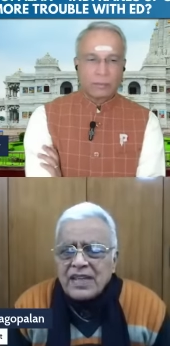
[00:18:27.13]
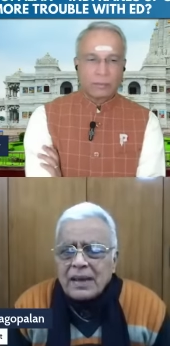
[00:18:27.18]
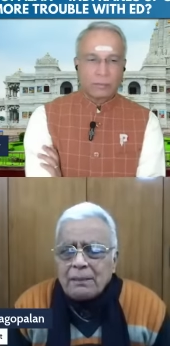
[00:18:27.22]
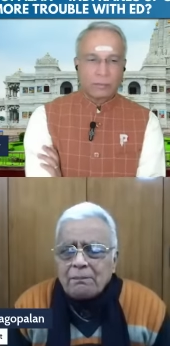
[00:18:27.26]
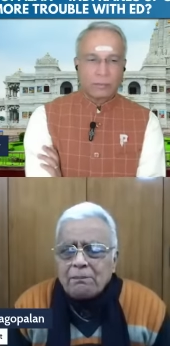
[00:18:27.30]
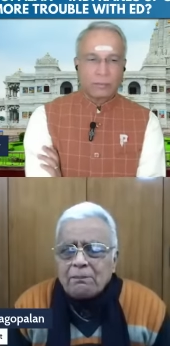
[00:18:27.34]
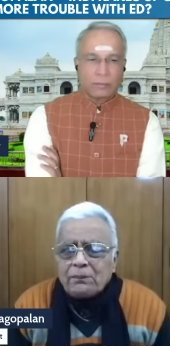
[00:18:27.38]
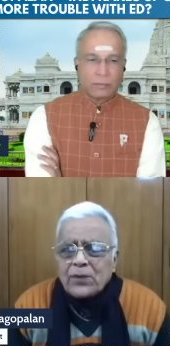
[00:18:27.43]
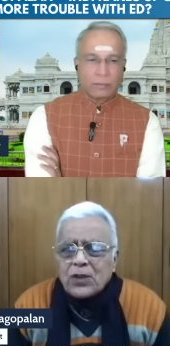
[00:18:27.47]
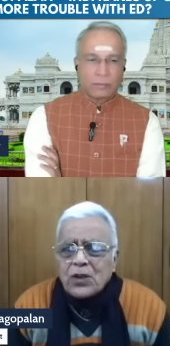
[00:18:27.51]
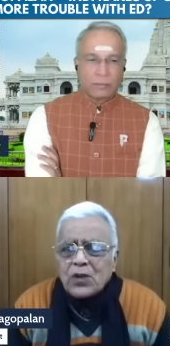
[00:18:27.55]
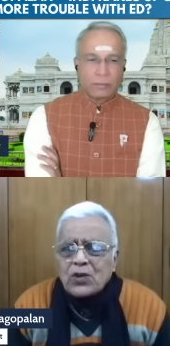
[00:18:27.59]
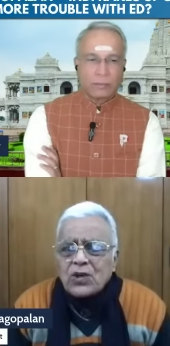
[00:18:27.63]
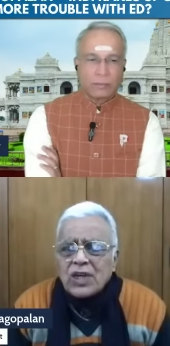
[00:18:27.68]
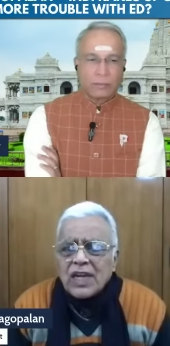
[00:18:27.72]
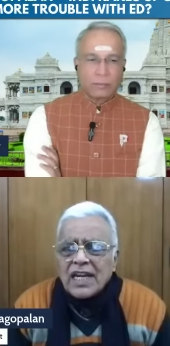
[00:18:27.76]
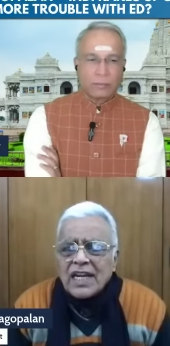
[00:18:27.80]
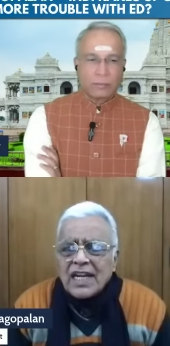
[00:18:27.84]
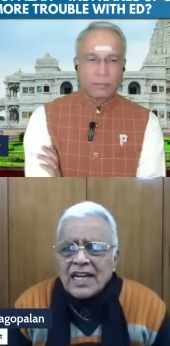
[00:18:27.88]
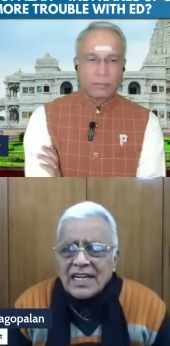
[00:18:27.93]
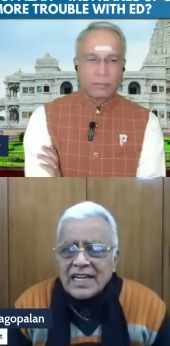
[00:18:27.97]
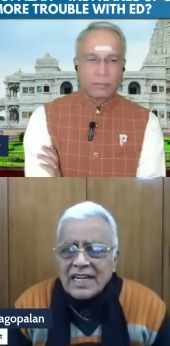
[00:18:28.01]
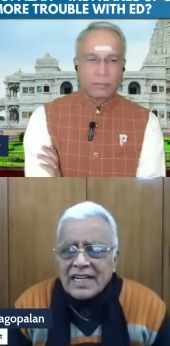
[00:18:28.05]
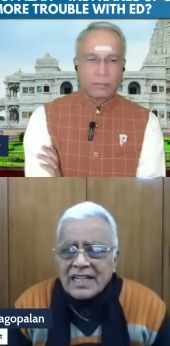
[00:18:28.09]
Speaker 1: is
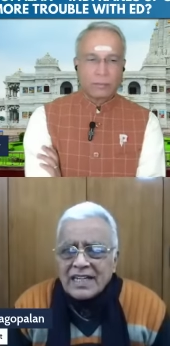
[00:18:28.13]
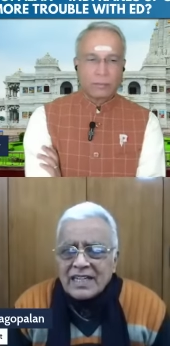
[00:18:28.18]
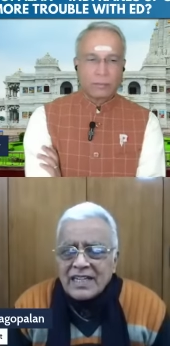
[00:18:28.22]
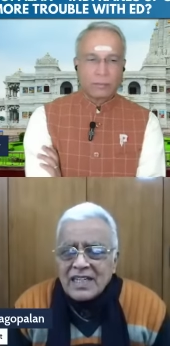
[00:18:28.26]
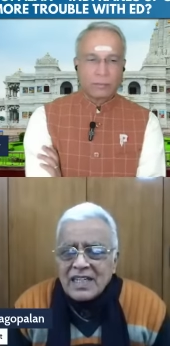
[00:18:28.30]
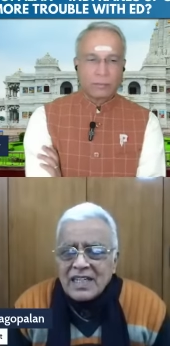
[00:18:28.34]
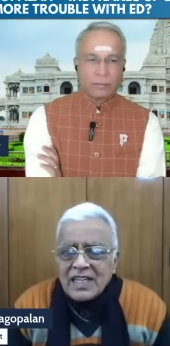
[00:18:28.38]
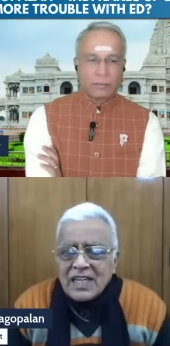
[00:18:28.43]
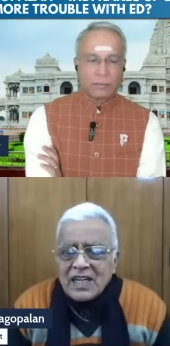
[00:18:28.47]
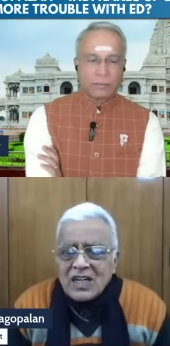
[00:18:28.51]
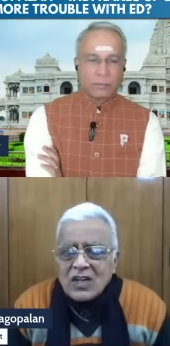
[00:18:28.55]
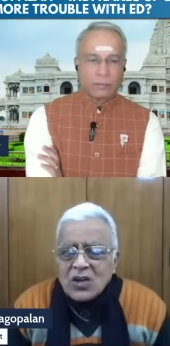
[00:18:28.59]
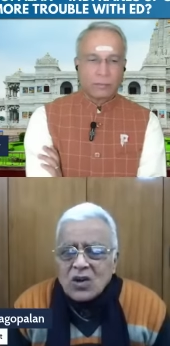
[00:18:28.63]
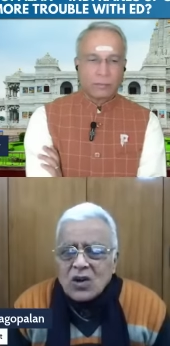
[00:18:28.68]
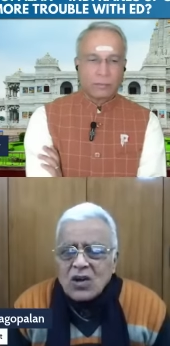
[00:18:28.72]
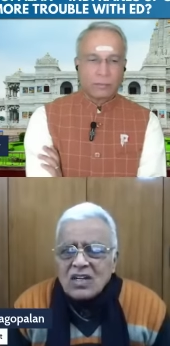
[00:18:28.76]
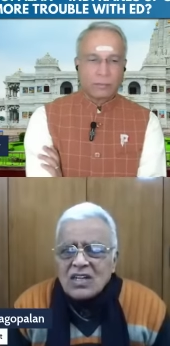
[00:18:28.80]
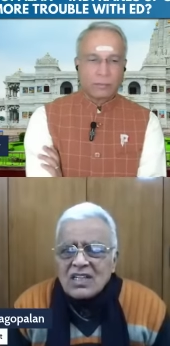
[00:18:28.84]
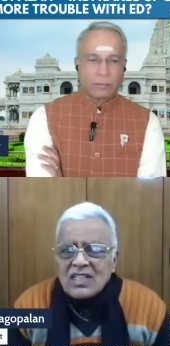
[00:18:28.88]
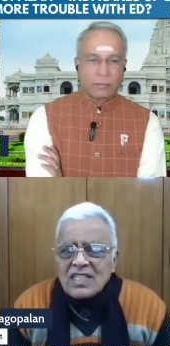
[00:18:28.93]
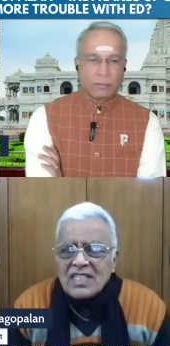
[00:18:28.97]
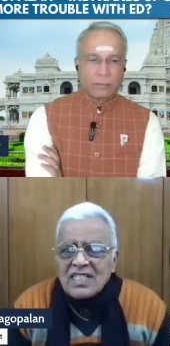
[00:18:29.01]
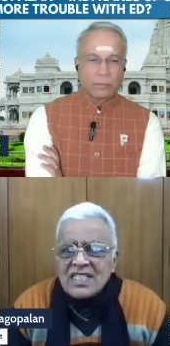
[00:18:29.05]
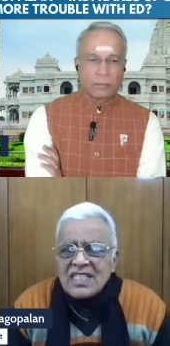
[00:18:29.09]
absolutely correct.
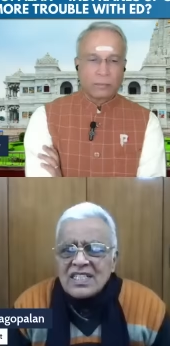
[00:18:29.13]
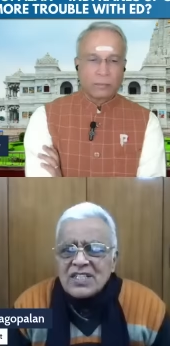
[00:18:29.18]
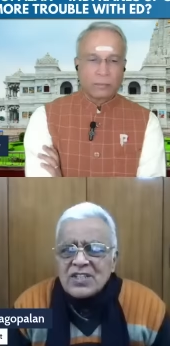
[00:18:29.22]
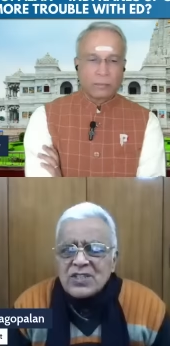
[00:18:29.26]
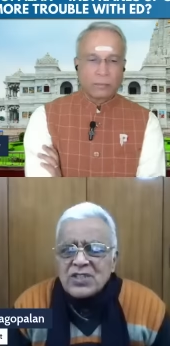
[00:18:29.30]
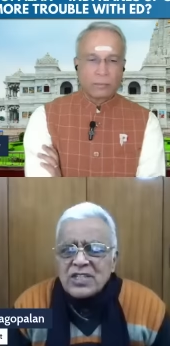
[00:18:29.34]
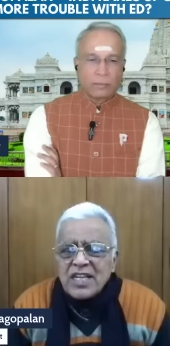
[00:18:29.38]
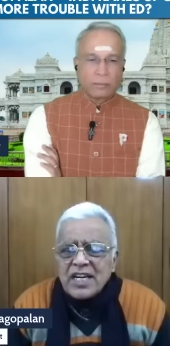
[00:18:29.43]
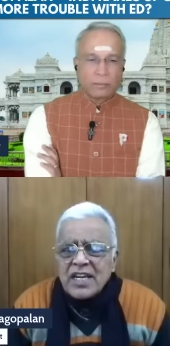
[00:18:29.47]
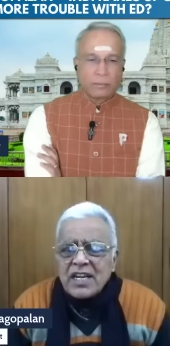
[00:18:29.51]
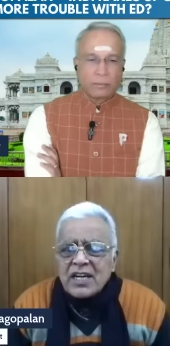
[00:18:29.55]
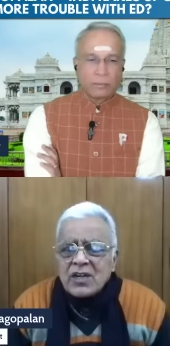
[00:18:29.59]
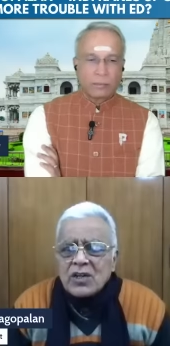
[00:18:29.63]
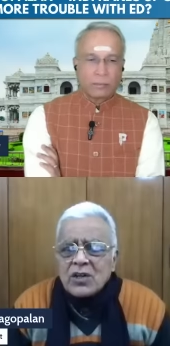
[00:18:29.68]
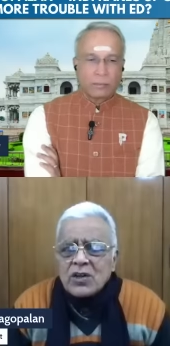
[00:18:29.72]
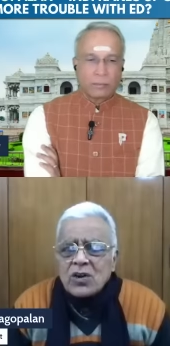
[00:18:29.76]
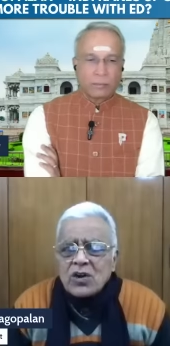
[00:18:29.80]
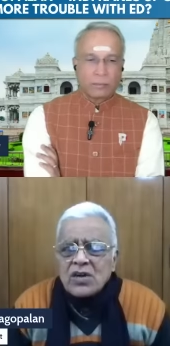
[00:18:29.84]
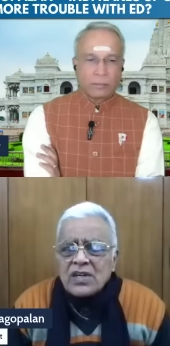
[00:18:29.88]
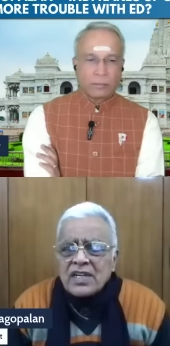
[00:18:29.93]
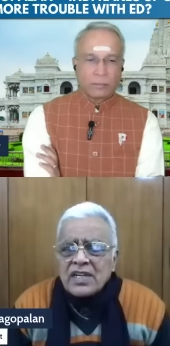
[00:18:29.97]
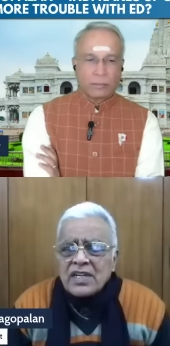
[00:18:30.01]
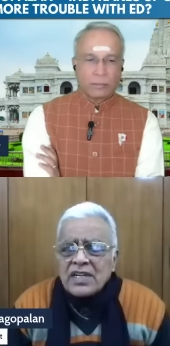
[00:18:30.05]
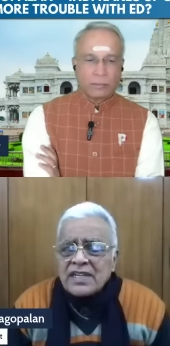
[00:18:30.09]
Congress is dead and
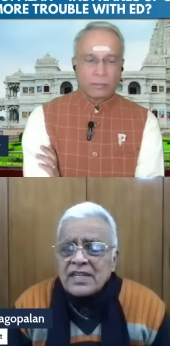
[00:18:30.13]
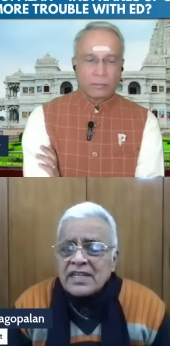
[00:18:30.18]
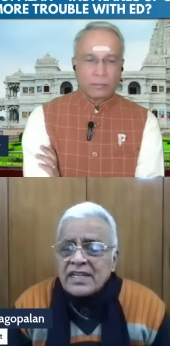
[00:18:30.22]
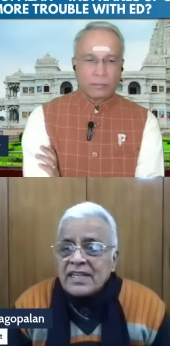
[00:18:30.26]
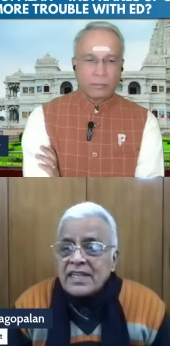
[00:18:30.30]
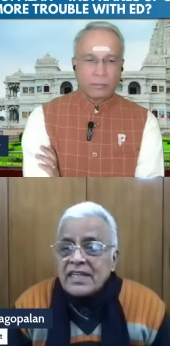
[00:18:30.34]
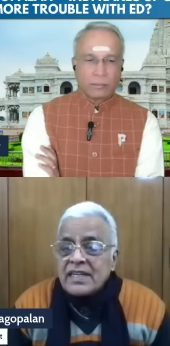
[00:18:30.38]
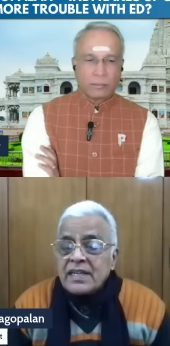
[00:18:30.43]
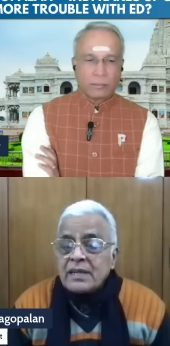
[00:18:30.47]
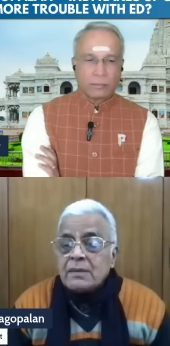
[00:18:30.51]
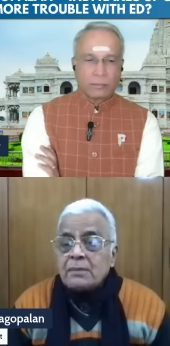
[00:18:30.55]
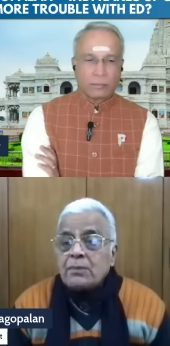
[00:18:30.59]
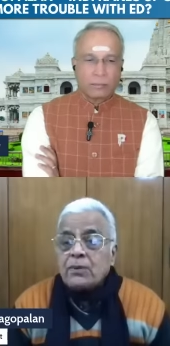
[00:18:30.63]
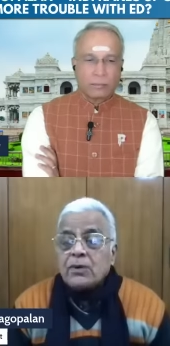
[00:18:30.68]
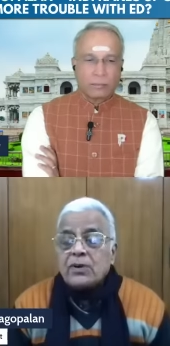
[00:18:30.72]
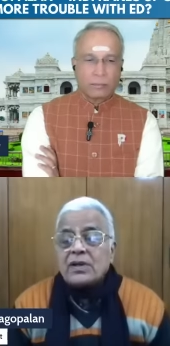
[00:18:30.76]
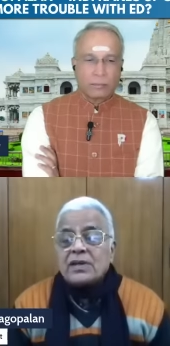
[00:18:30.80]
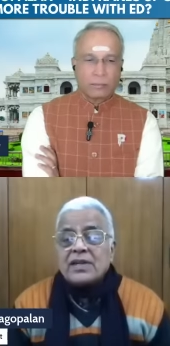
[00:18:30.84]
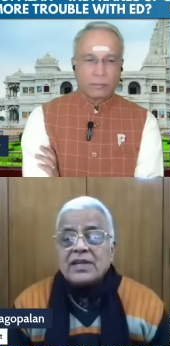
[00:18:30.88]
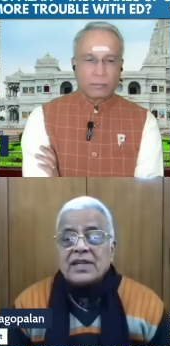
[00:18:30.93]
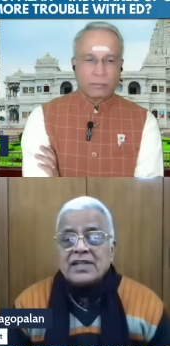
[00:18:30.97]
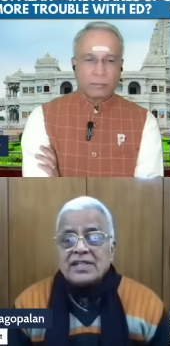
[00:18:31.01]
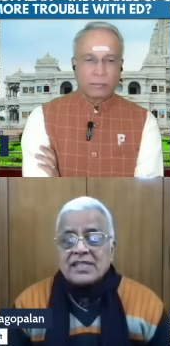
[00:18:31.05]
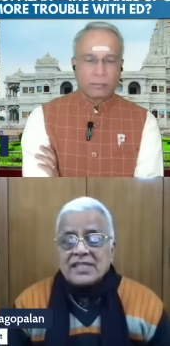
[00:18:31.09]
gone in Indian
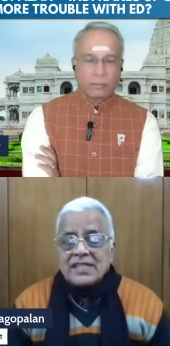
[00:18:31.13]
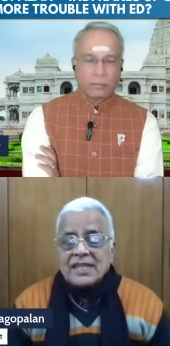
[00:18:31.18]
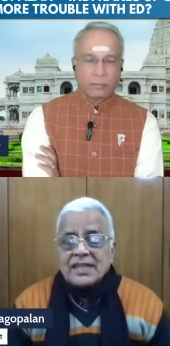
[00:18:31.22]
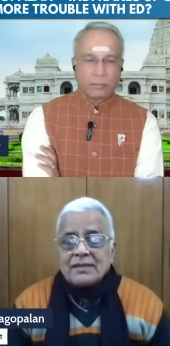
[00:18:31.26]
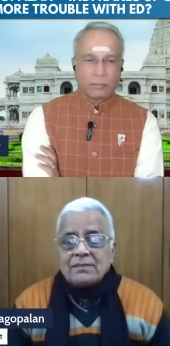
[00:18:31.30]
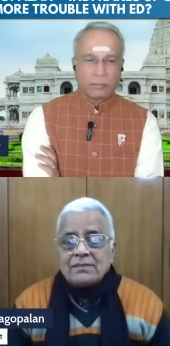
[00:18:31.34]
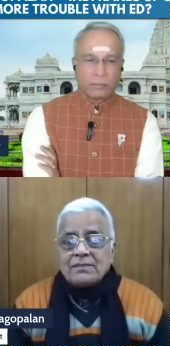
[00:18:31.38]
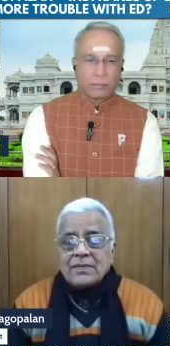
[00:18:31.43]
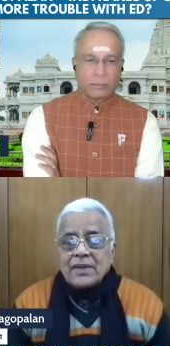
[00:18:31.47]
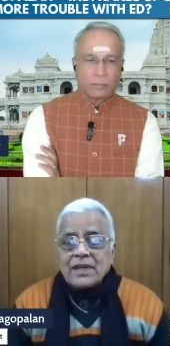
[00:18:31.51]
politics. Sir.